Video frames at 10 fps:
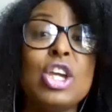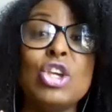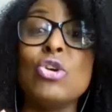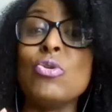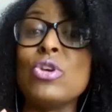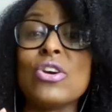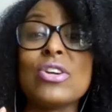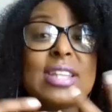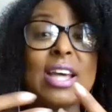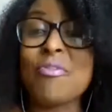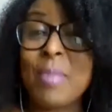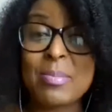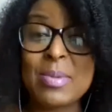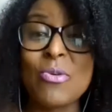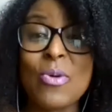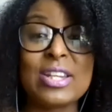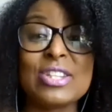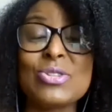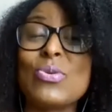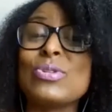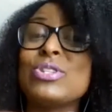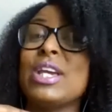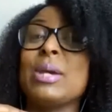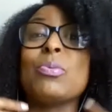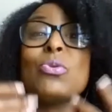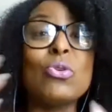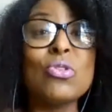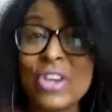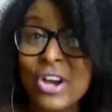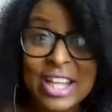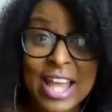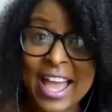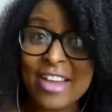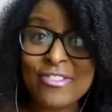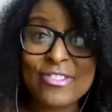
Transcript: You yourself might be going to school to improve your life,